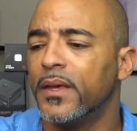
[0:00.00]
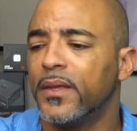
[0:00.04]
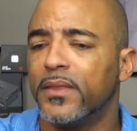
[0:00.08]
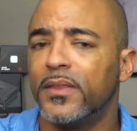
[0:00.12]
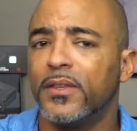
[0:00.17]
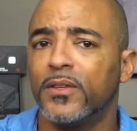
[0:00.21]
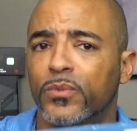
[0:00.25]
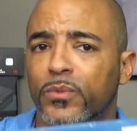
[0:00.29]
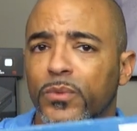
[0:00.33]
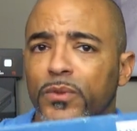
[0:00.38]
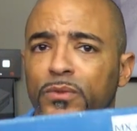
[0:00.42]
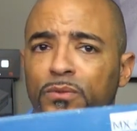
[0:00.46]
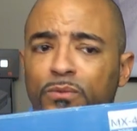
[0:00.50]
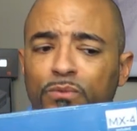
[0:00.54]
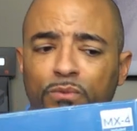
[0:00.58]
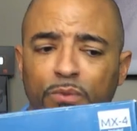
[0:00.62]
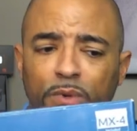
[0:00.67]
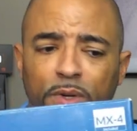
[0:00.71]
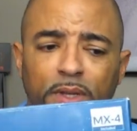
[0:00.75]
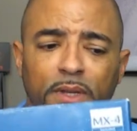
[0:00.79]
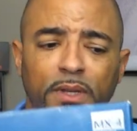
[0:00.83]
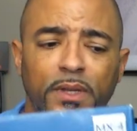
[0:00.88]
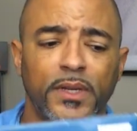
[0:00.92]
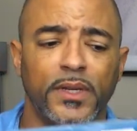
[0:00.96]
This was
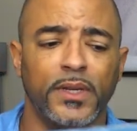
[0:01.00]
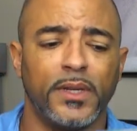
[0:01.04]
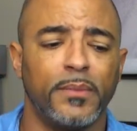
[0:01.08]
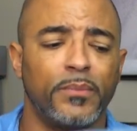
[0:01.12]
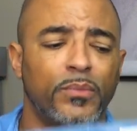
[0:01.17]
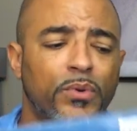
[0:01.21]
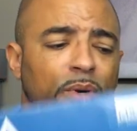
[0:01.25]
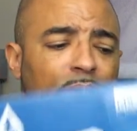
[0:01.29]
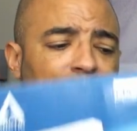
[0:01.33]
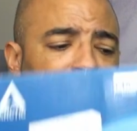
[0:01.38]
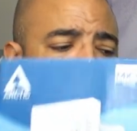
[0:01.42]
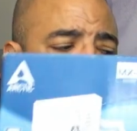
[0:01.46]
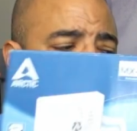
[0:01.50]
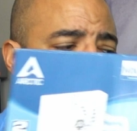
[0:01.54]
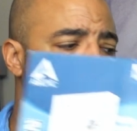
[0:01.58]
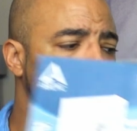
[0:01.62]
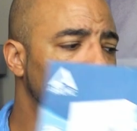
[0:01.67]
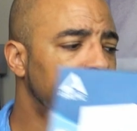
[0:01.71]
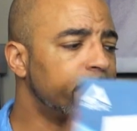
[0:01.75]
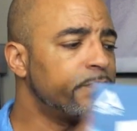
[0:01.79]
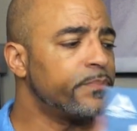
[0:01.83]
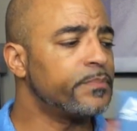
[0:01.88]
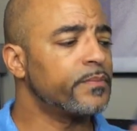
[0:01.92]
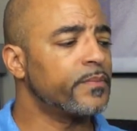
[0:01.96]
really impressive,
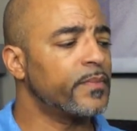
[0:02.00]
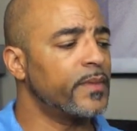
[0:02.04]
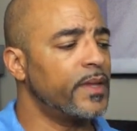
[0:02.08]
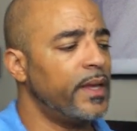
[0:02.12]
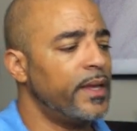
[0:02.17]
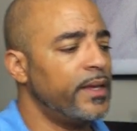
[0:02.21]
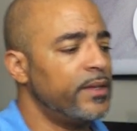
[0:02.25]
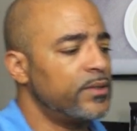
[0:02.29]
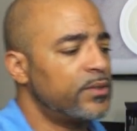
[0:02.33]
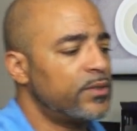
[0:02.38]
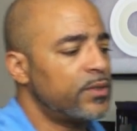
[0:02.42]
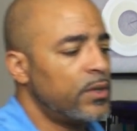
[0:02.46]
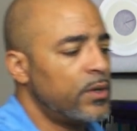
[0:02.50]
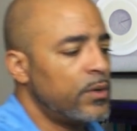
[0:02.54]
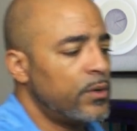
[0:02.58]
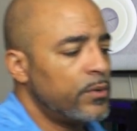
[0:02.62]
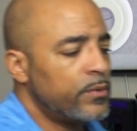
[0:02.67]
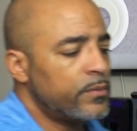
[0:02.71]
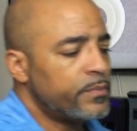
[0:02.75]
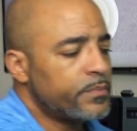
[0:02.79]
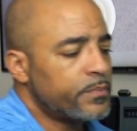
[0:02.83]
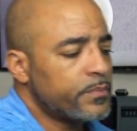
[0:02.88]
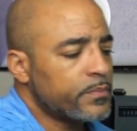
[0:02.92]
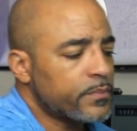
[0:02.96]
and
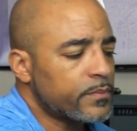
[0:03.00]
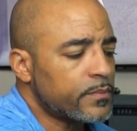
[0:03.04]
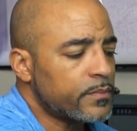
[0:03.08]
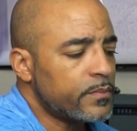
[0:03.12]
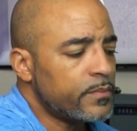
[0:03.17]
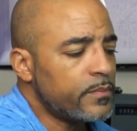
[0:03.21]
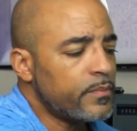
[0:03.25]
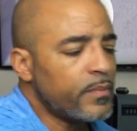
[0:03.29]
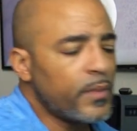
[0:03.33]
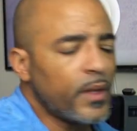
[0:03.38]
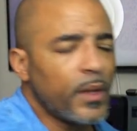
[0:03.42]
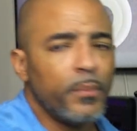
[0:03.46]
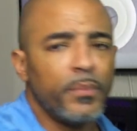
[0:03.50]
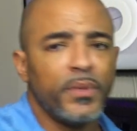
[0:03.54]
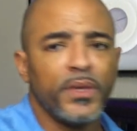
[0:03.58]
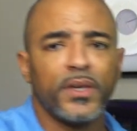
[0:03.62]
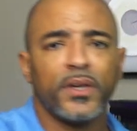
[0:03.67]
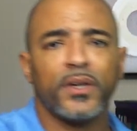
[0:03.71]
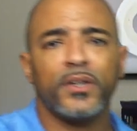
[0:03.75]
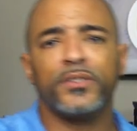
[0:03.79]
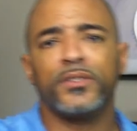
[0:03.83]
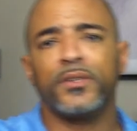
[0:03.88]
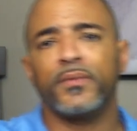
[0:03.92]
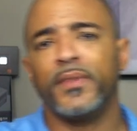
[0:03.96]
so
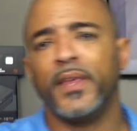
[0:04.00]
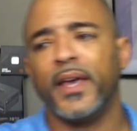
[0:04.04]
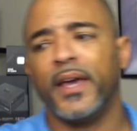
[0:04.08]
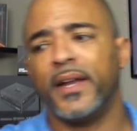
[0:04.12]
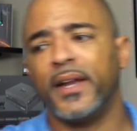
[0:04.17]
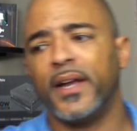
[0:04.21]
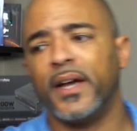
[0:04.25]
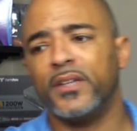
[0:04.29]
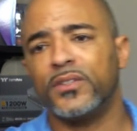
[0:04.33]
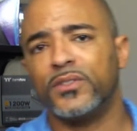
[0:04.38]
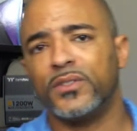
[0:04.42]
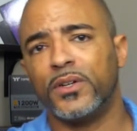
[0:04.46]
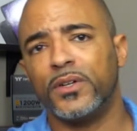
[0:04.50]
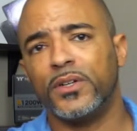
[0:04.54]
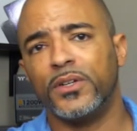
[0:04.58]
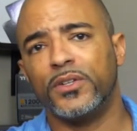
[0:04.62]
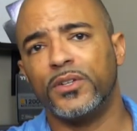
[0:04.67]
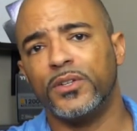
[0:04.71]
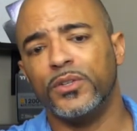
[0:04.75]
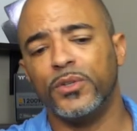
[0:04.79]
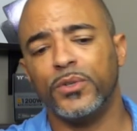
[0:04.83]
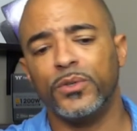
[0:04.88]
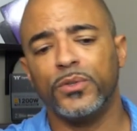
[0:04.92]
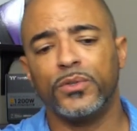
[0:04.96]
because of that, I started
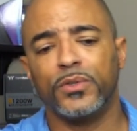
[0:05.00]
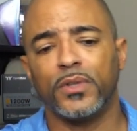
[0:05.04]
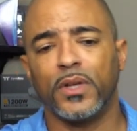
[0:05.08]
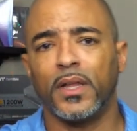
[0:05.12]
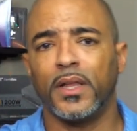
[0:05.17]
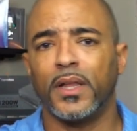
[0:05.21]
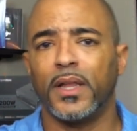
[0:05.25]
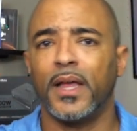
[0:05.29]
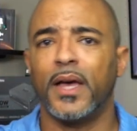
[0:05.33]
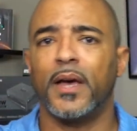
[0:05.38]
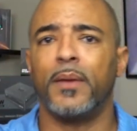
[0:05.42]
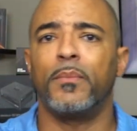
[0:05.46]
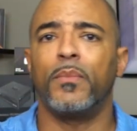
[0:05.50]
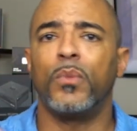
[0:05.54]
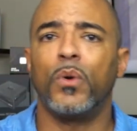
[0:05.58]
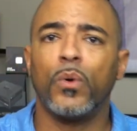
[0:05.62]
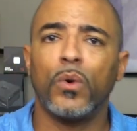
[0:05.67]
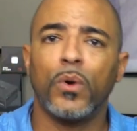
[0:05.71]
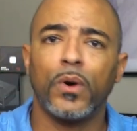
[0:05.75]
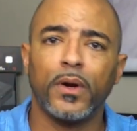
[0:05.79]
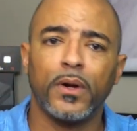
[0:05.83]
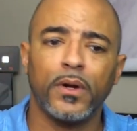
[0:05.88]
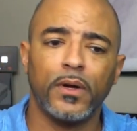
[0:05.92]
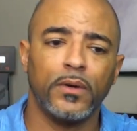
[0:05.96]
to use a lot
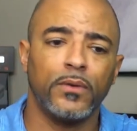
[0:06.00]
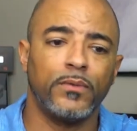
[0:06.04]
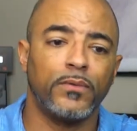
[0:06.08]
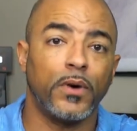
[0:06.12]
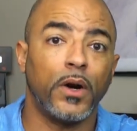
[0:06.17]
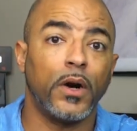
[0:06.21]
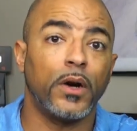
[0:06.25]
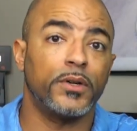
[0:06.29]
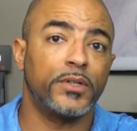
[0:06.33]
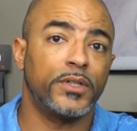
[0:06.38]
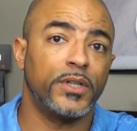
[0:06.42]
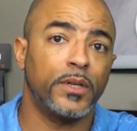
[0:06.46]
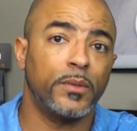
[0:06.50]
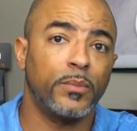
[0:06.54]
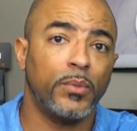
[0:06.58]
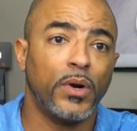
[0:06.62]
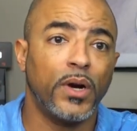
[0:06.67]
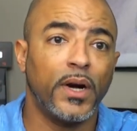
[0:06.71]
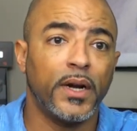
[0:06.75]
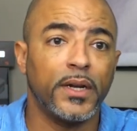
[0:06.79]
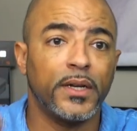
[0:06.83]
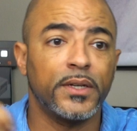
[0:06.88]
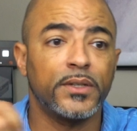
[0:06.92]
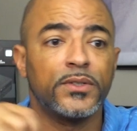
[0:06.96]
more of Arctic
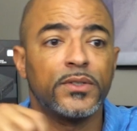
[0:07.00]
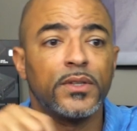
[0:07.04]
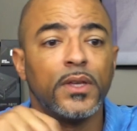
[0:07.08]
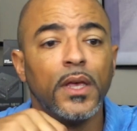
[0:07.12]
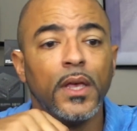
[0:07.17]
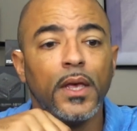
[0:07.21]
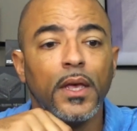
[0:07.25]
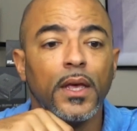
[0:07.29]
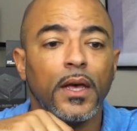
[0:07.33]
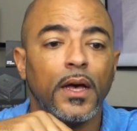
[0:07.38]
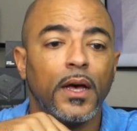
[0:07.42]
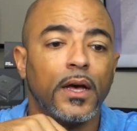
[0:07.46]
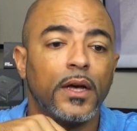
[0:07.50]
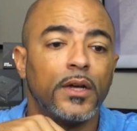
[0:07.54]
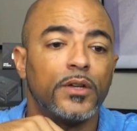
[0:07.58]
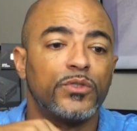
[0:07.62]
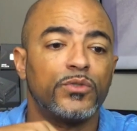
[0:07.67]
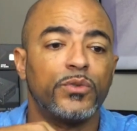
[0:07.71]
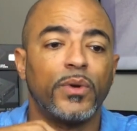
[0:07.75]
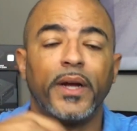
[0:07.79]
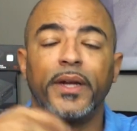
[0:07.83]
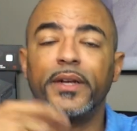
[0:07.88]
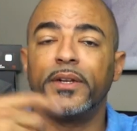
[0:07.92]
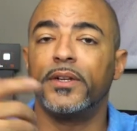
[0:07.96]
products. Uh,
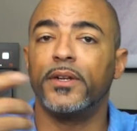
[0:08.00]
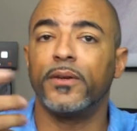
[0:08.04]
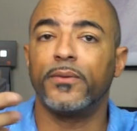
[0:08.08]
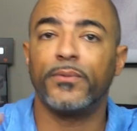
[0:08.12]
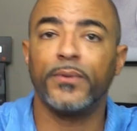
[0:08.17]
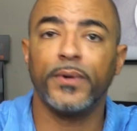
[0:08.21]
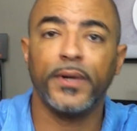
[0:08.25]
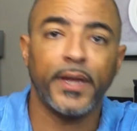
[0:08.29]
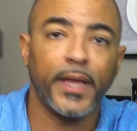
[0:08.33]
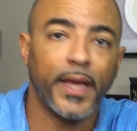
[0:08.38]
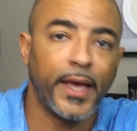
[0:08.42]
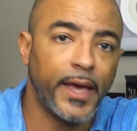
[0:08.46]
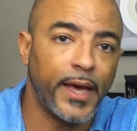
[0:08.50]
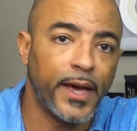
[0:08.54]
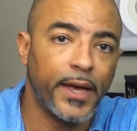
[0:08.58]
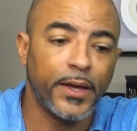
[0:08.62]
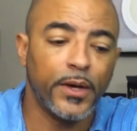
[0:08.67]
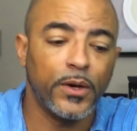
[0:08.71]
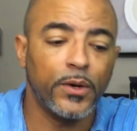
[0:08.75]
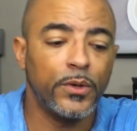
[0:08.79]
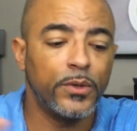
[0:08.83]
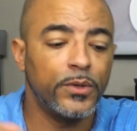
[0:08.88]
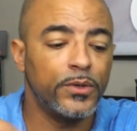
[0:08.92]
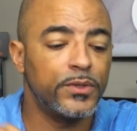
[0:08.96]
tried different A I
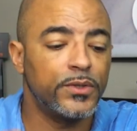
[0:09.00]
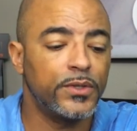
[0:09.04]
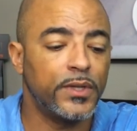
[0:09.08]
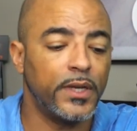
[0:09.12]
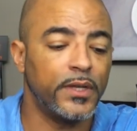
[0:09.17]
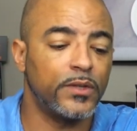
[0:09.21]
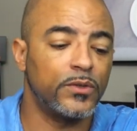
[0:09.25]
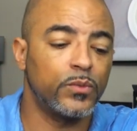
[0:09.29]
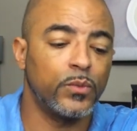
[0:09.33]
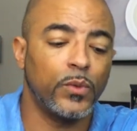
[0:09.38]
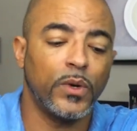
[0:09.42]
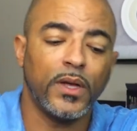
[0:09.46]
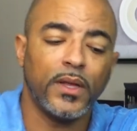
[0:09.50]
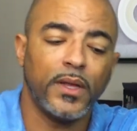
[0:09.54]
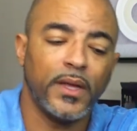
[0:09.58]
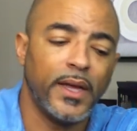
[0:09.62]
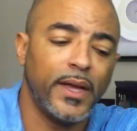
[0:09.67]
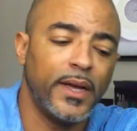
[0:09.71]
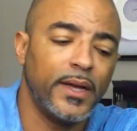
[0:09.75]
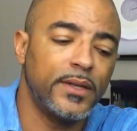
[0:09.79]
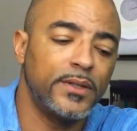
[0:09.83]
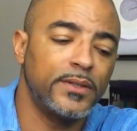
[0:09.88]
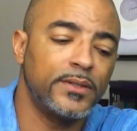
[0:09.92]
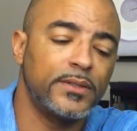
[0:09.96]
Os as well
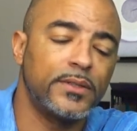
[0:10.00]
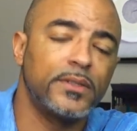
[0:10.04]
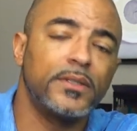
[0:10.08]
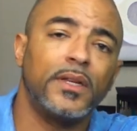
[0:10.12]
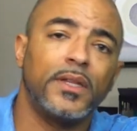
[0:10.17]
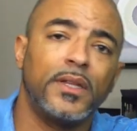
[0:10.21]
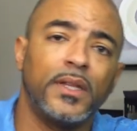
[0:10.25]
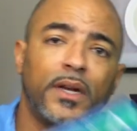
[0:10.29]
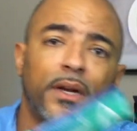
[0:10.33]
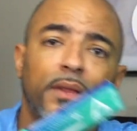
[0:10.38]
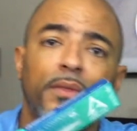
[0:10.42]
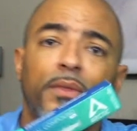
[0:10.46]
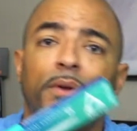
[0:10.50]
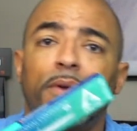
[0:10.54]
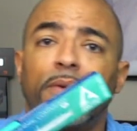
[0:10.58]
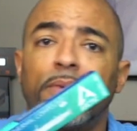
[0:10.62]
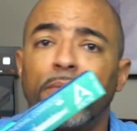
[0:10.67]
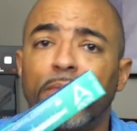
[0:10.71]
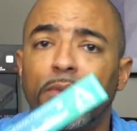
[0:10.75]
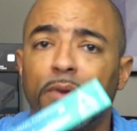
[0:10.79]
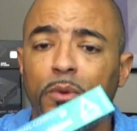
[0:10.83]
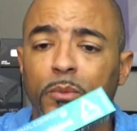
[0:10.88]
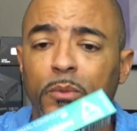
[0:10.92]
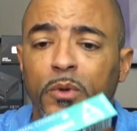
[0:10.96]
as a lot of their
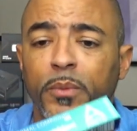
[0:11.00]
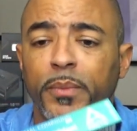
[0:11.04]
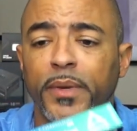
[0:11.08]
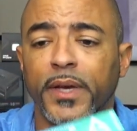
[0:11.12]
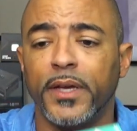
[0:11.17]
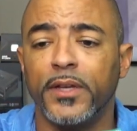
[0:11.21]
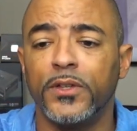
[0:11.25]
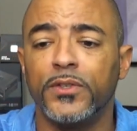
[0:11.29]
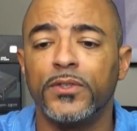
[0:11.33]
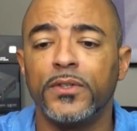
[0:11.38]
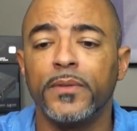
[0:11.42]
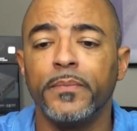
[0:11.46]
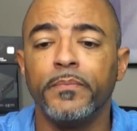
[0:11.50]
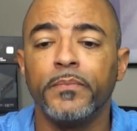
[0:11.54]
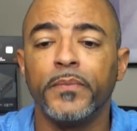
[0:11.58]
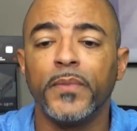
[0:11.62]
thermal paste.